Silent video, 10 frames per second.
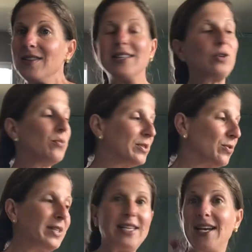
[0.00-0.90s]
this
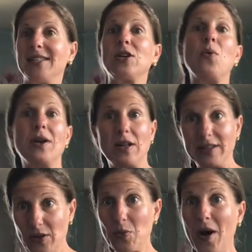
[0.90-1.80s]
homeschooling day is going
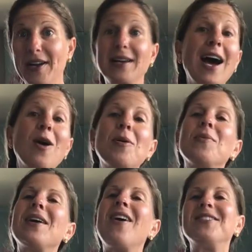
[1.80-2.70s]
a little wonky. How
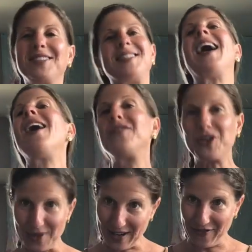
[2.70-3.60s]
about we all just have
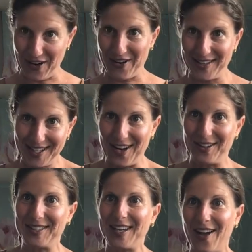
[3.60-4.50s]
a quick fairy
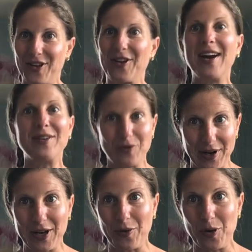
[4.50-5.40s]
tale together
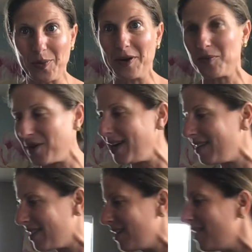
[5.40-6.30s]
and regroup and
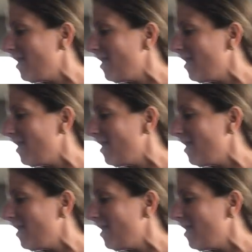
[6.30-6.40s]
breathe?